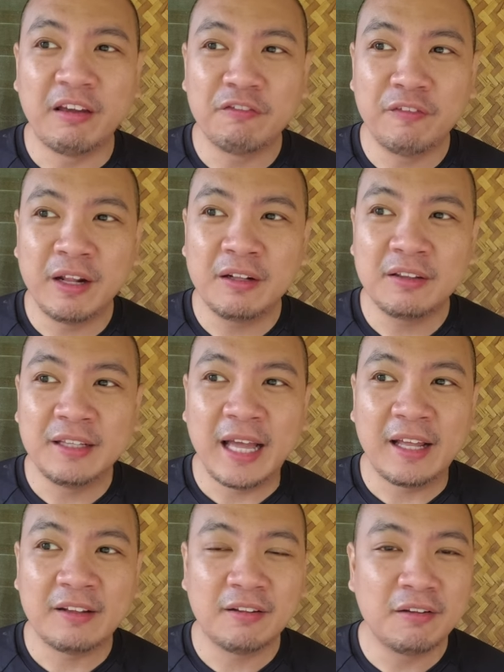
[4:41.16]
I felt
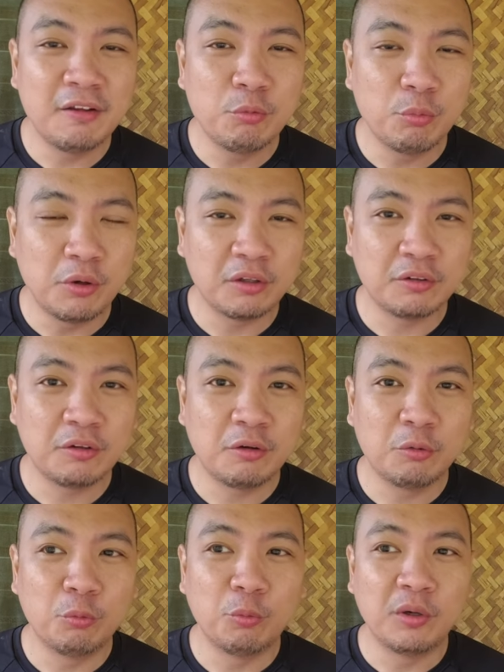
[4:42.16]
that the
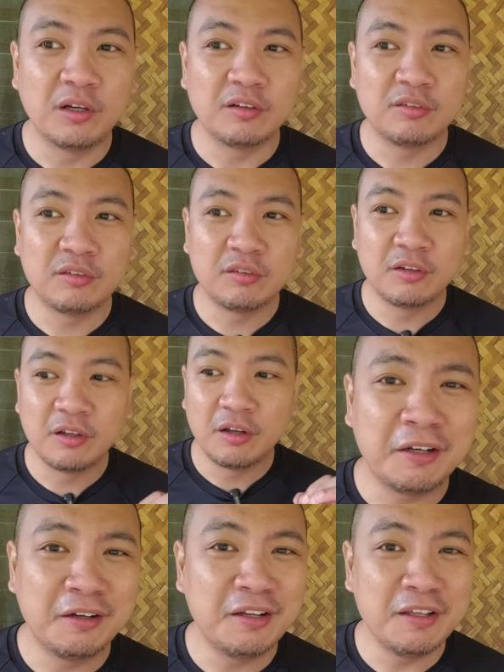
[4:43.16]
water was
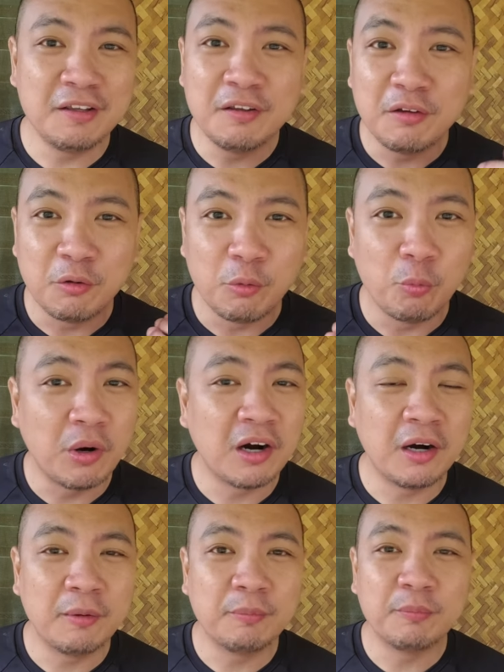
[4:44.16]
oddly
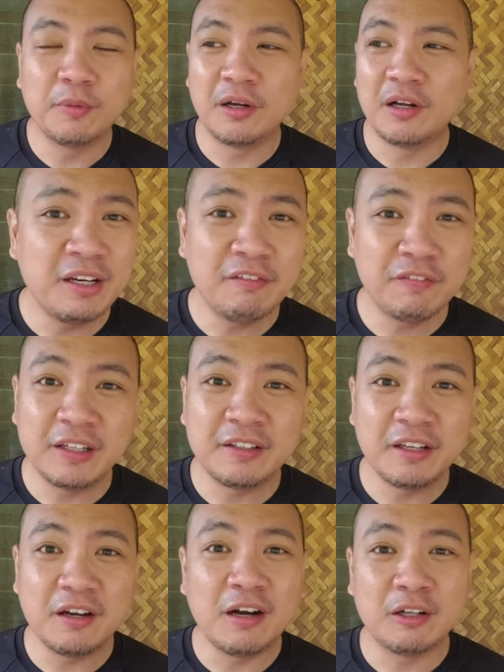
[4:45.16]
warm, really felt
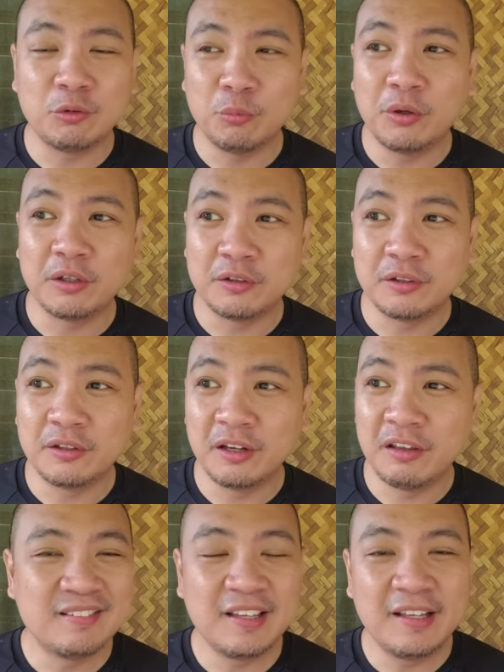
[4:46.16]
like hot
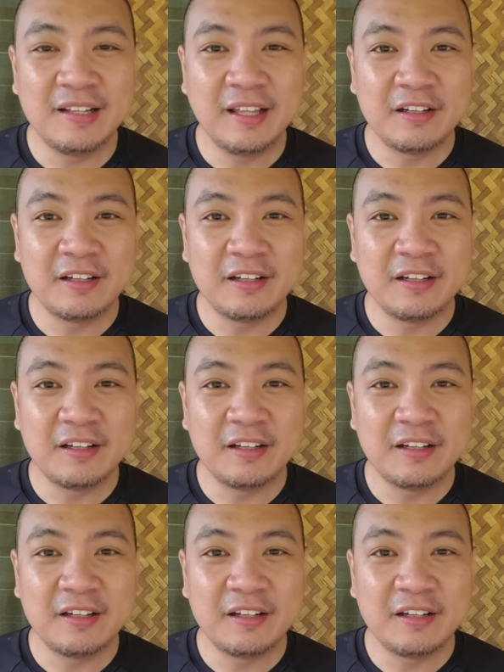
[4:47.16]
water. They say